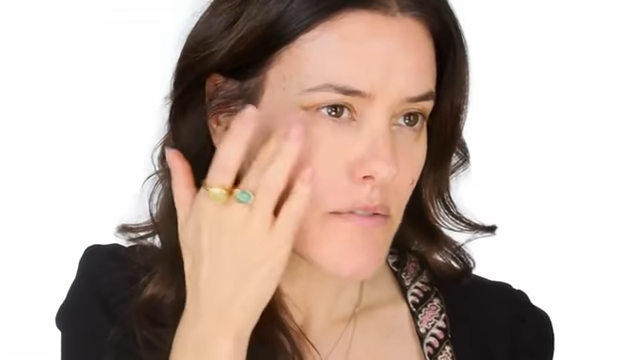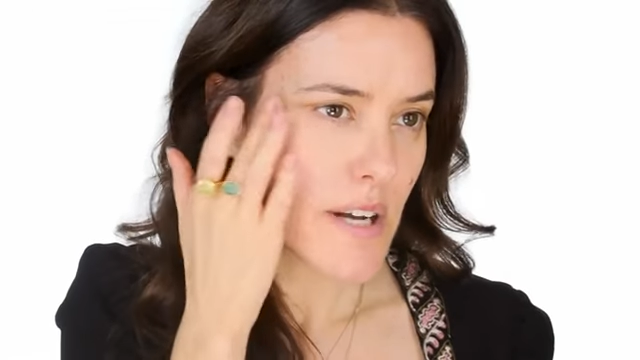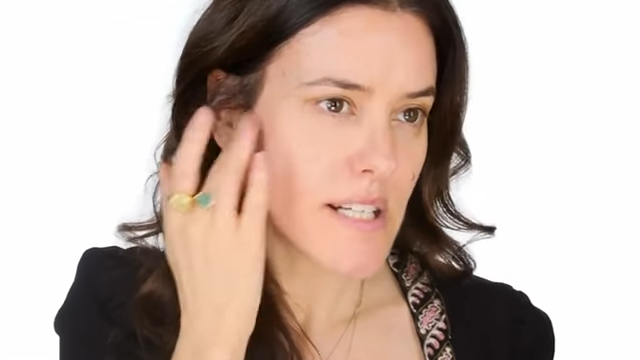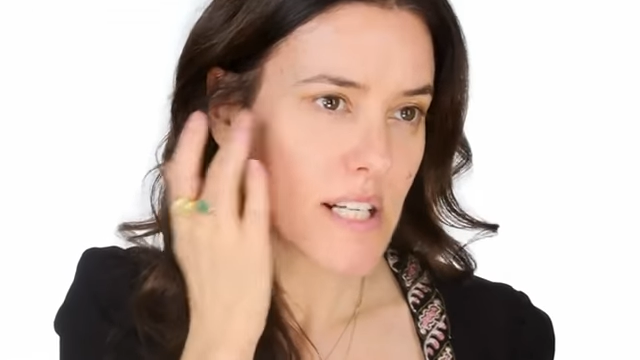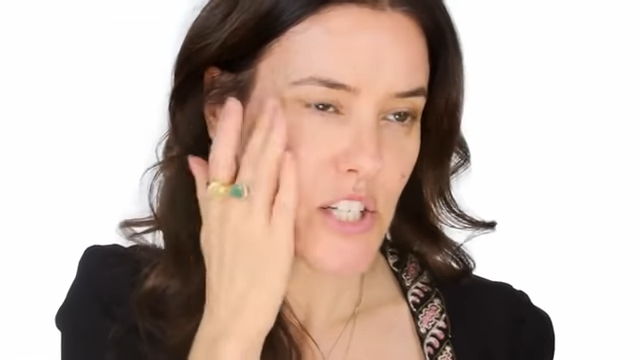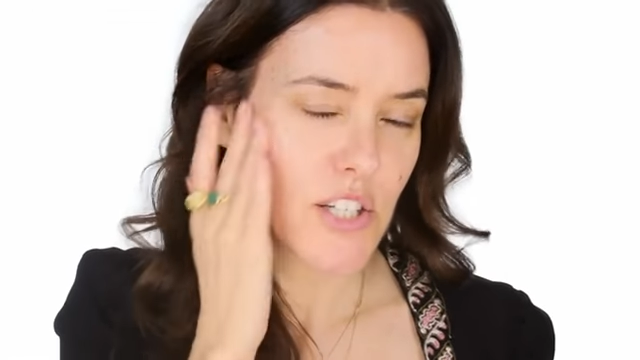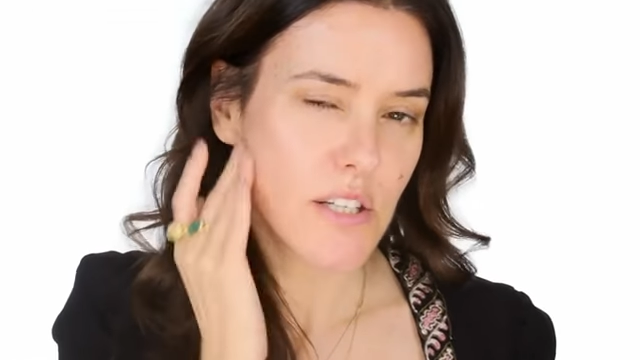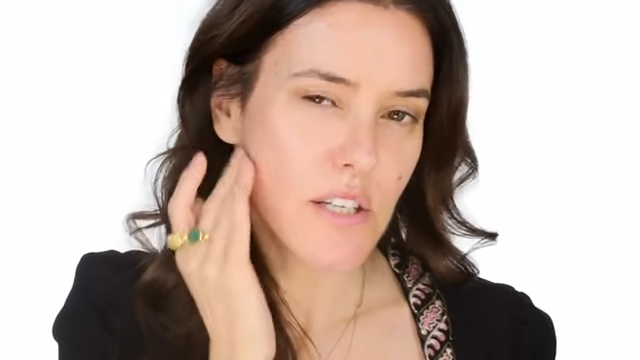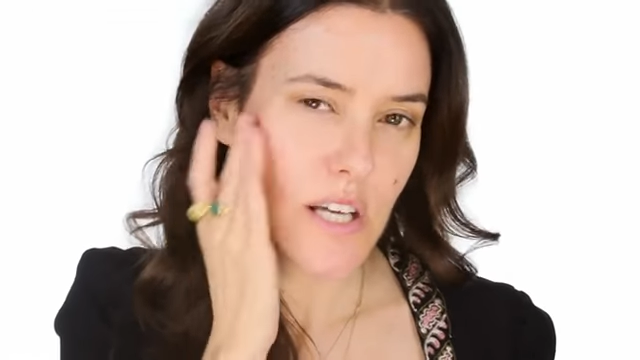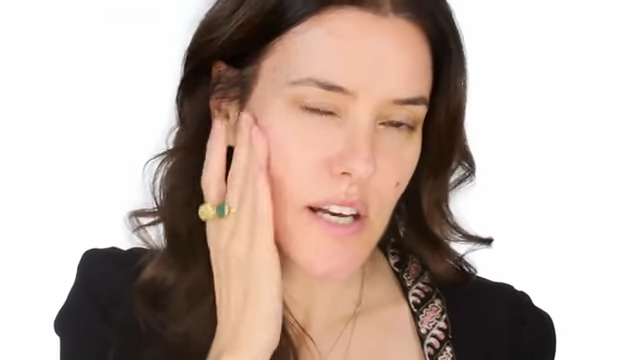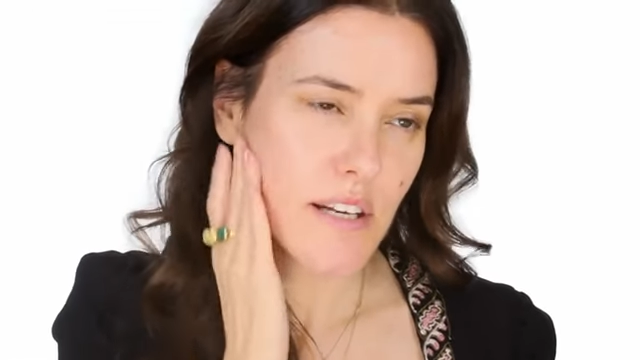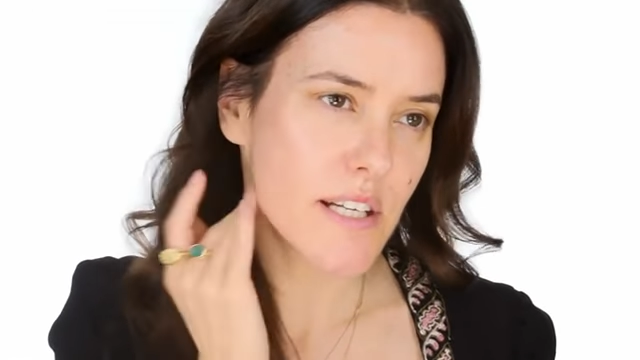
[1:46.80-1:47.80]
I find actually that
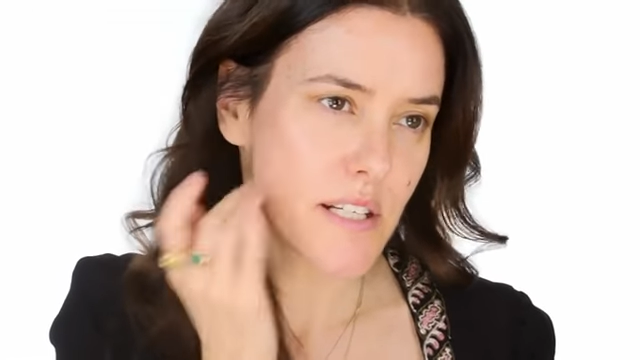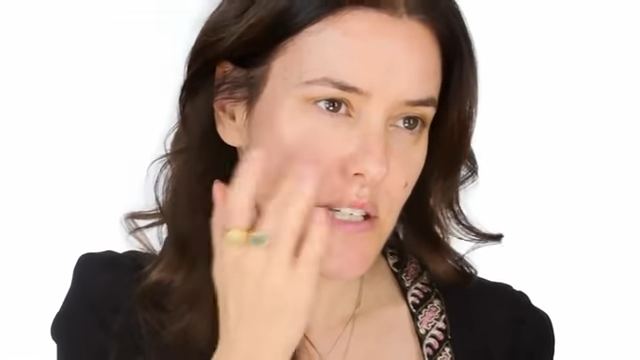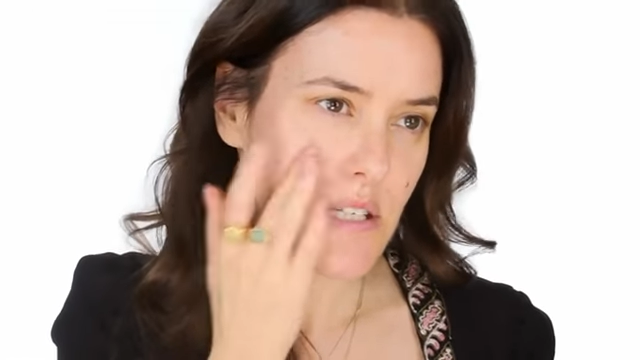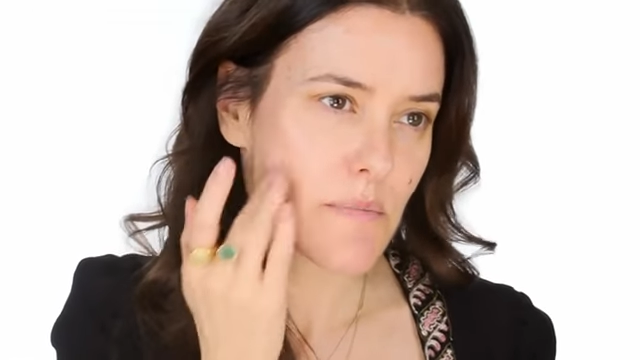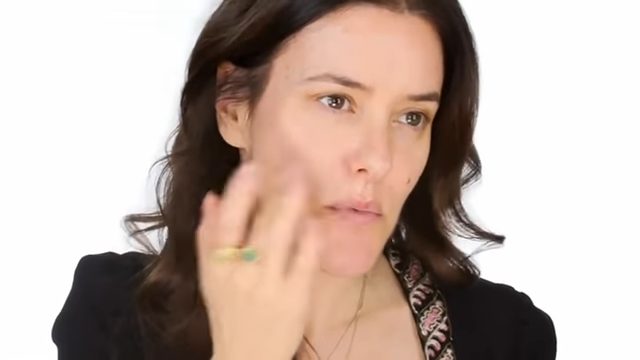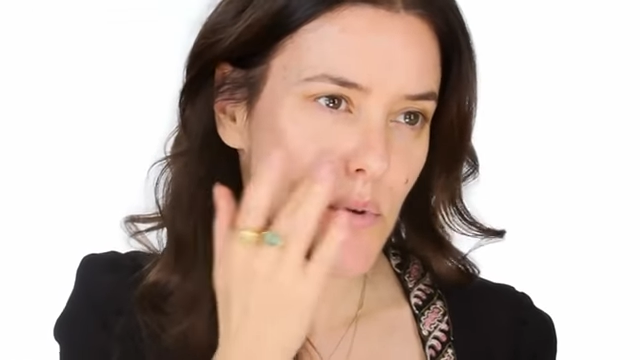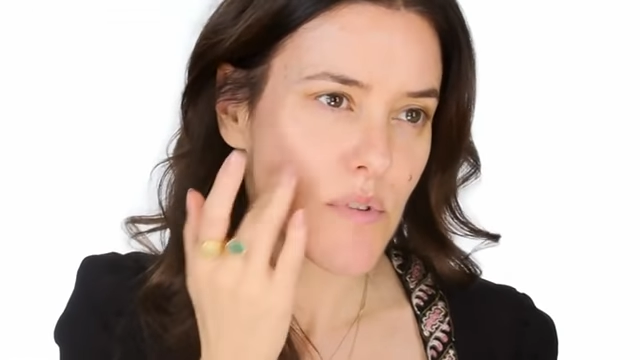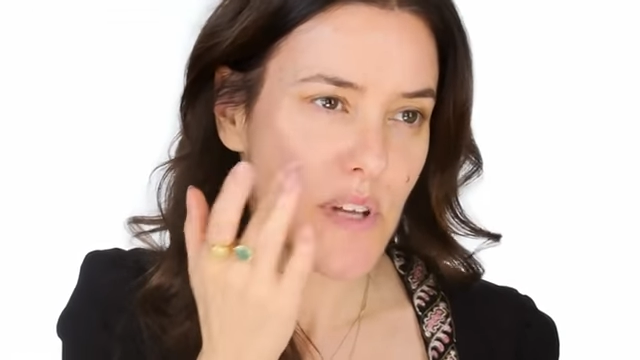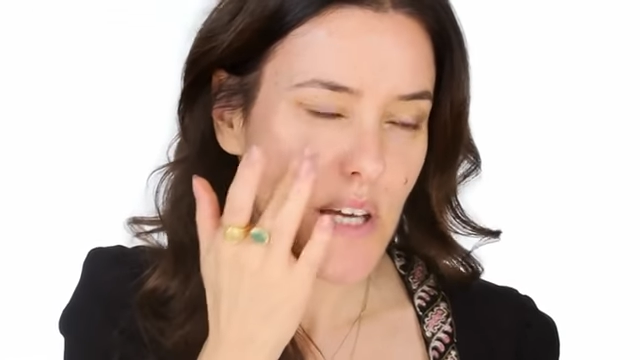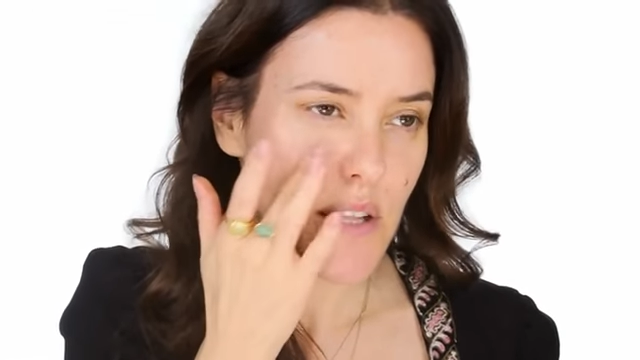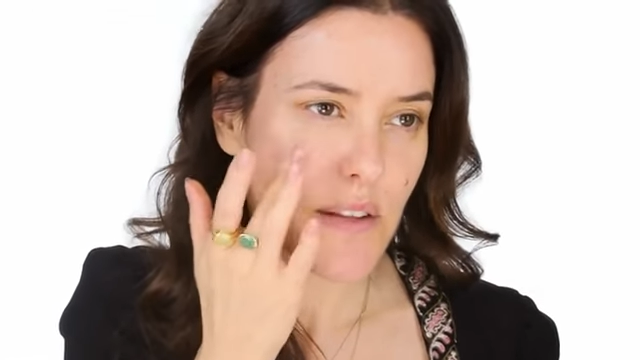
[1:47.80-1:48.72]
you kind of need to smooth it,